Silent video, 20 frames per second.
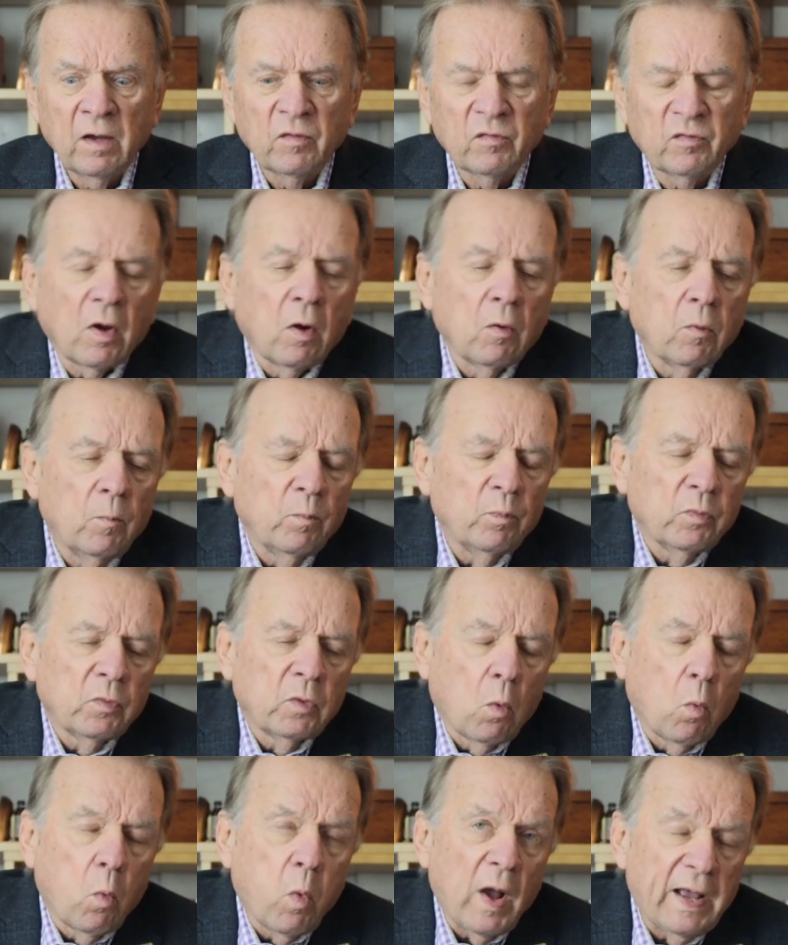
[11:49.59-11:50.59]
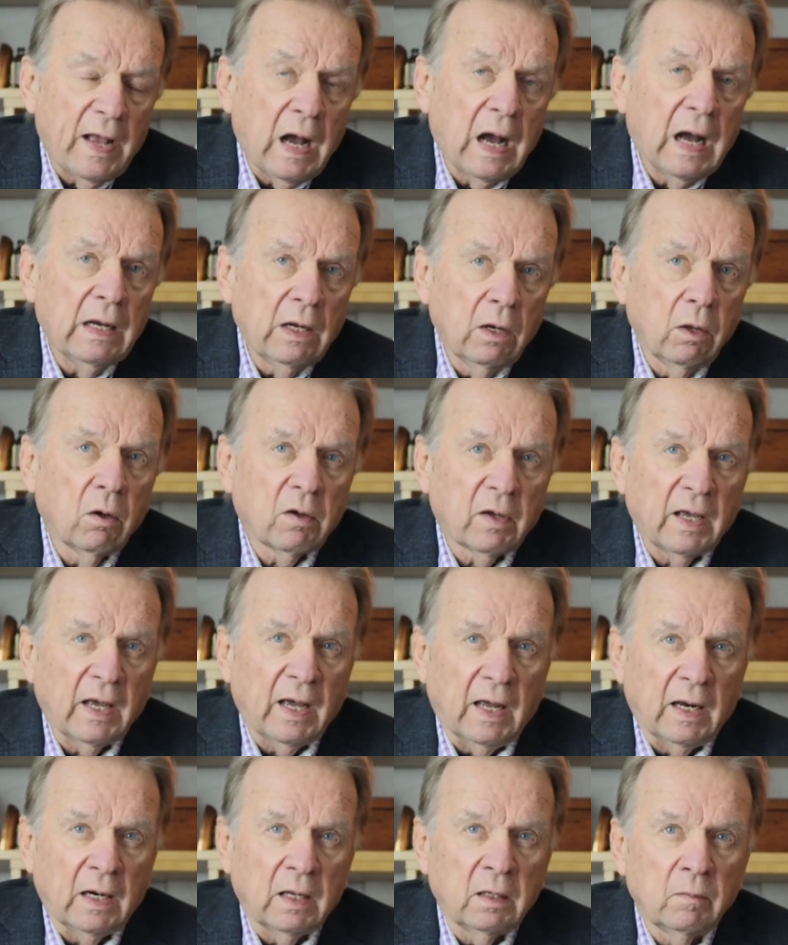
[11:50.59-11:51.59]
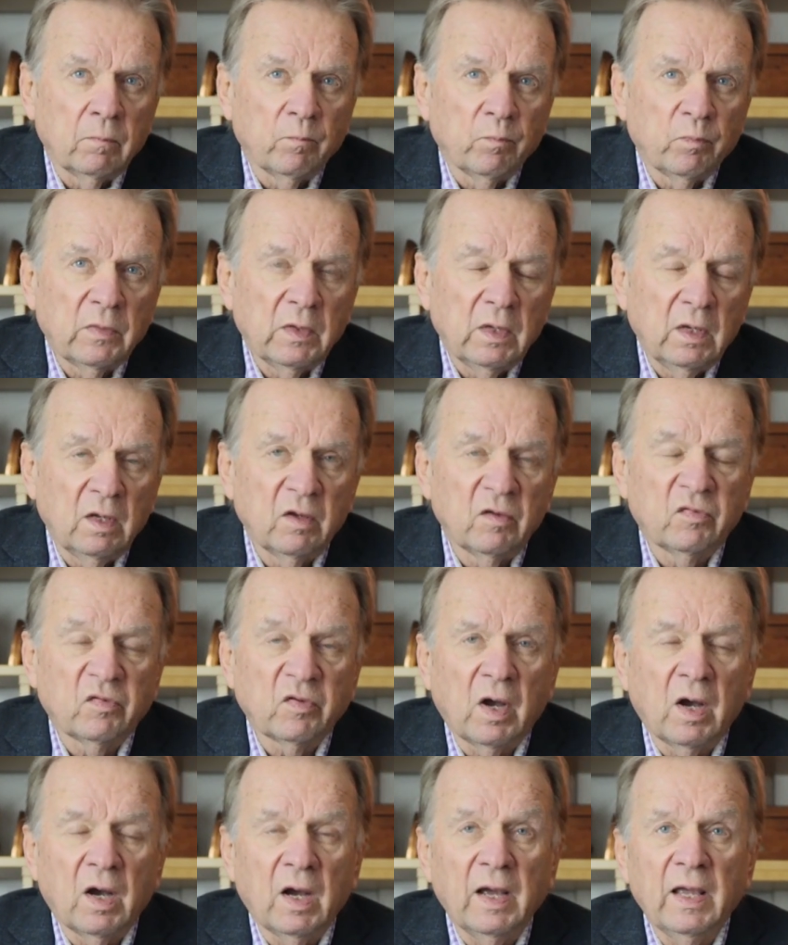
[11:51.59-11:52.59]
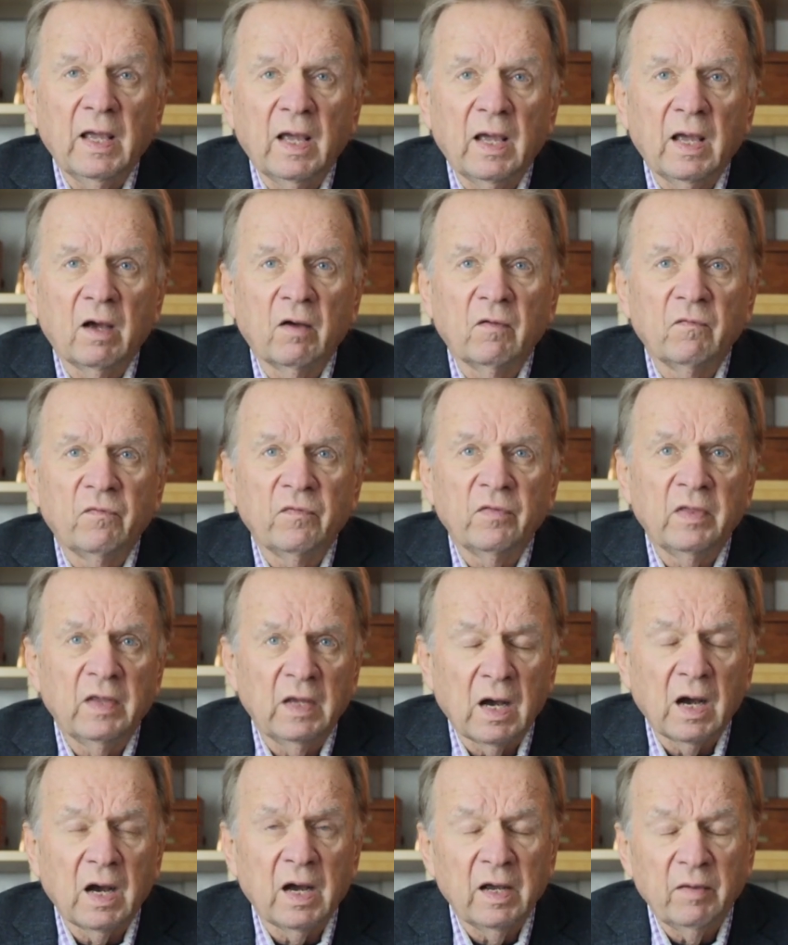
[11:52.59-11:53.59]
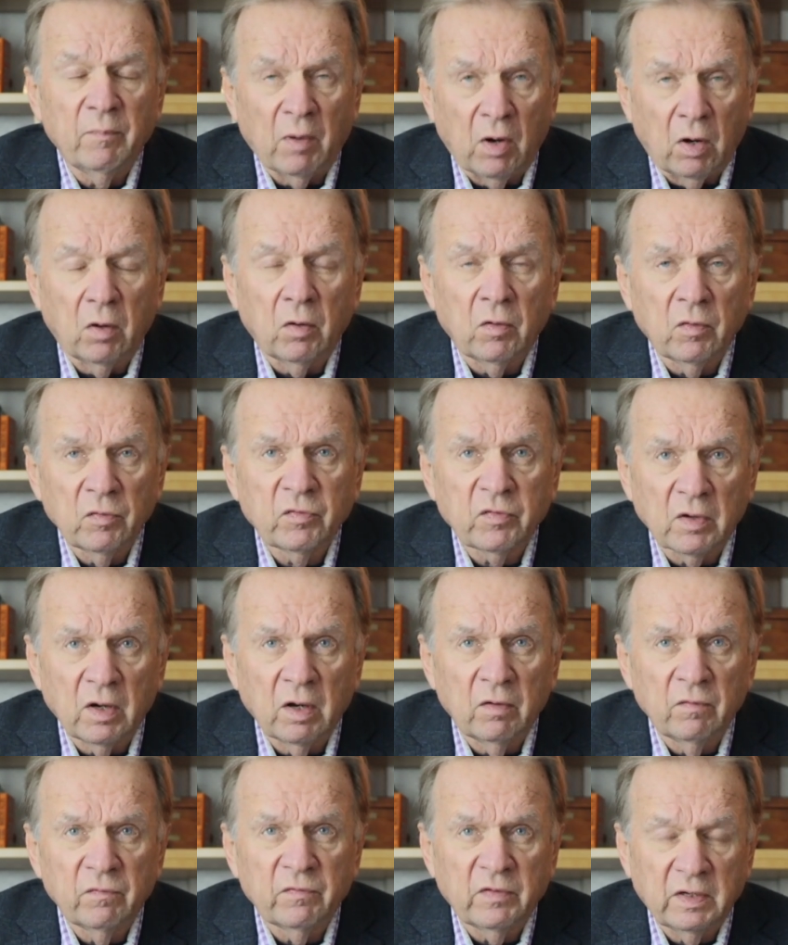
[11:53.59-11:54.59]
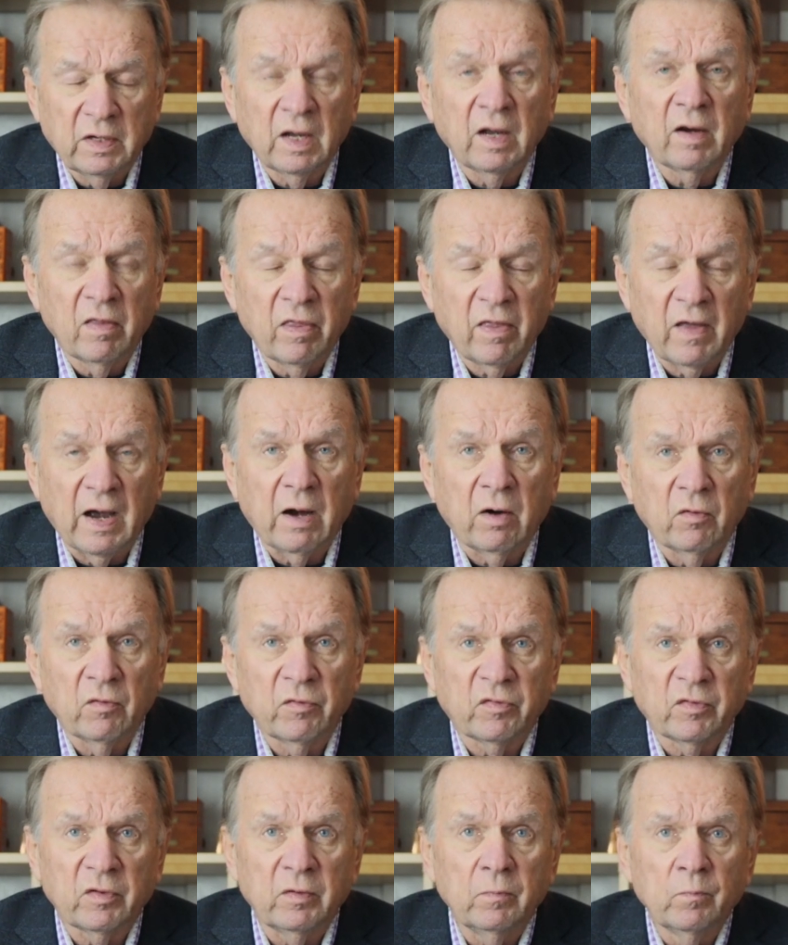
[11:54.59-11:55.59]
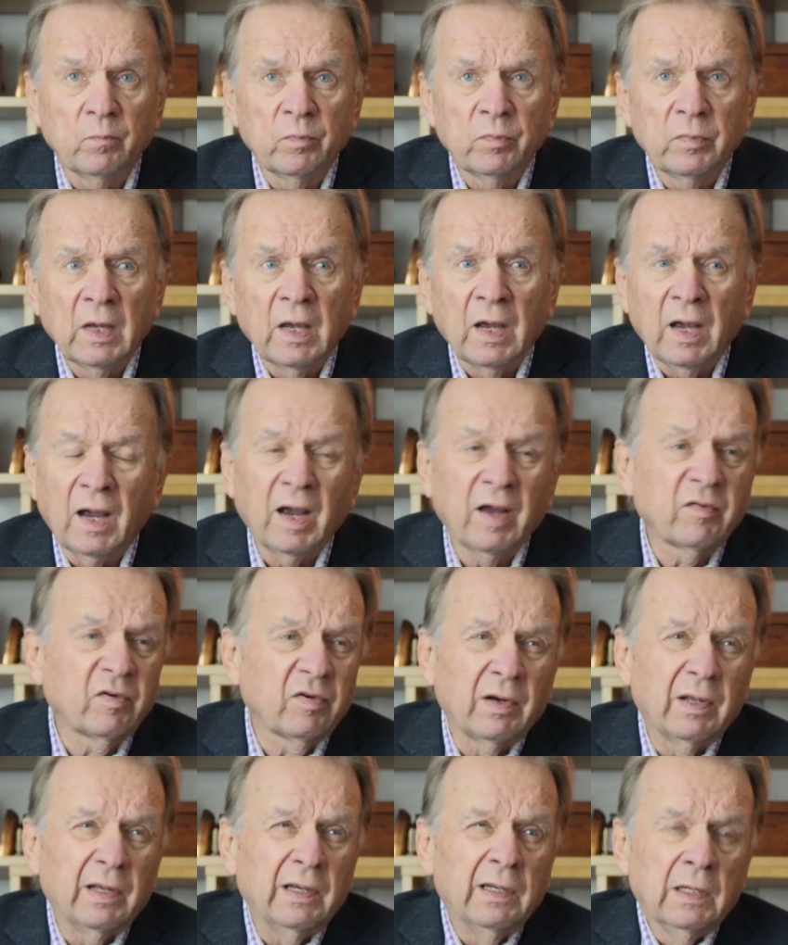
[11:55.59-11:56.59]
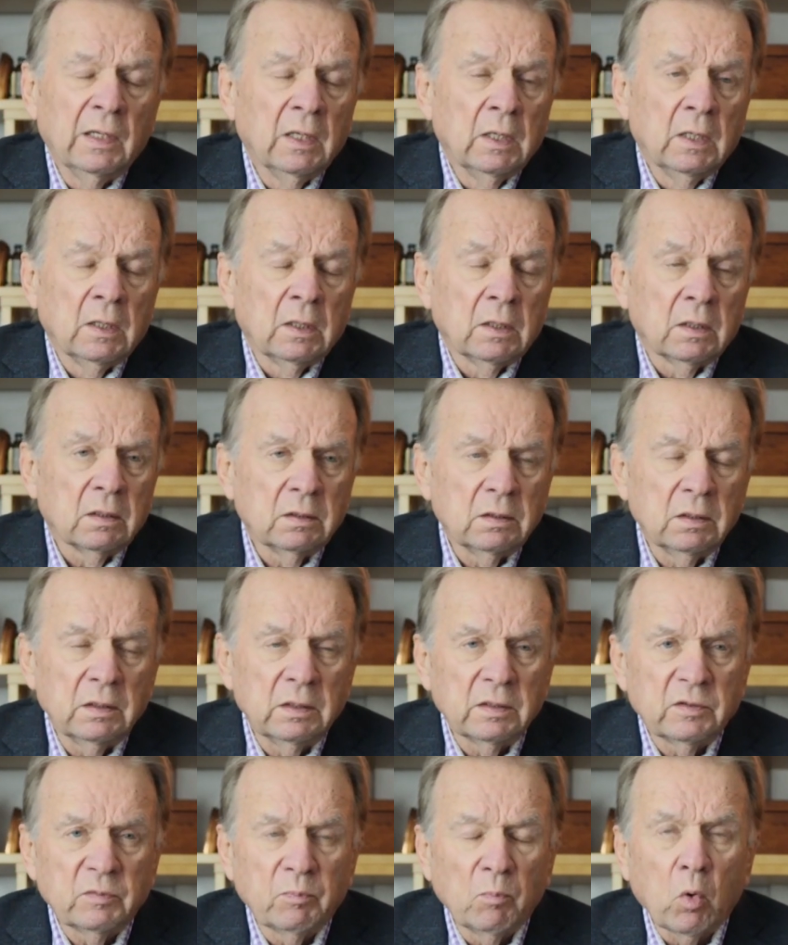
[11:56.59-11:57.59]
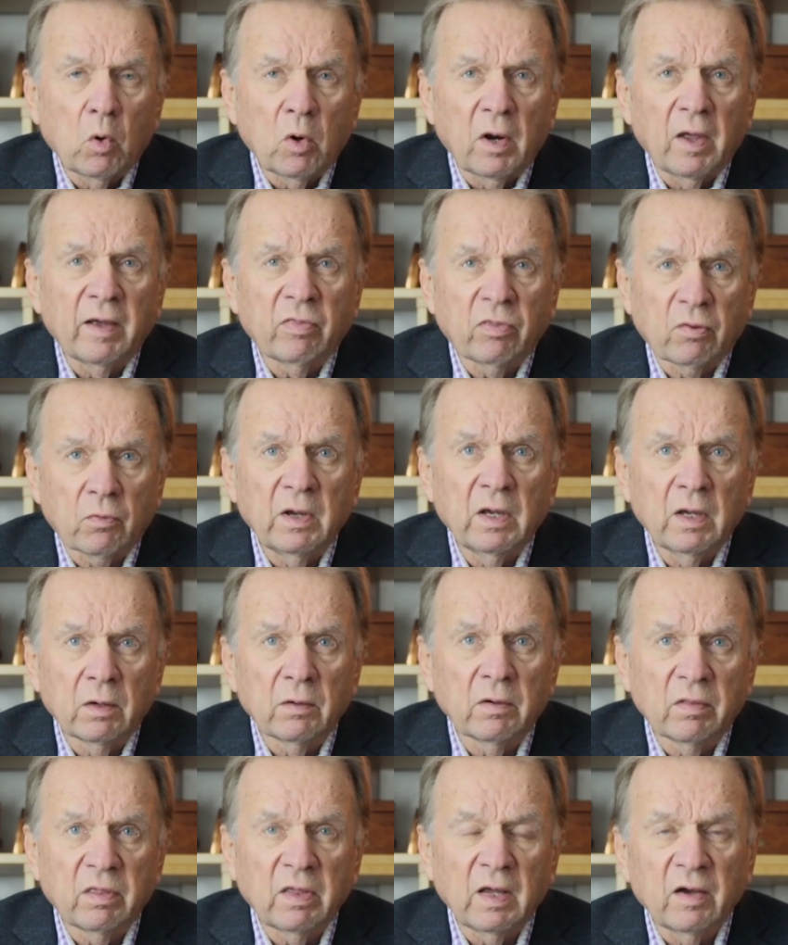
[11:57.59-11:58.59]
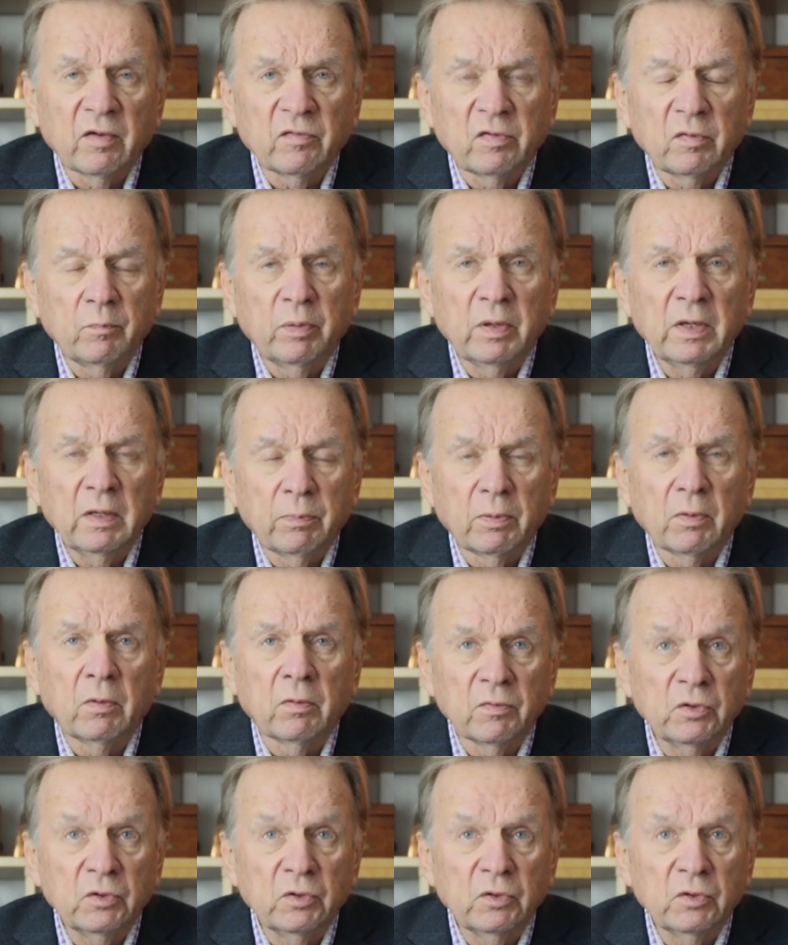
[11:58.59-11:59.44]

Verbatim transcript: So the way I look at it is I have the eyeballs of ten thousand. Actually, it's more like three hundred thousand people,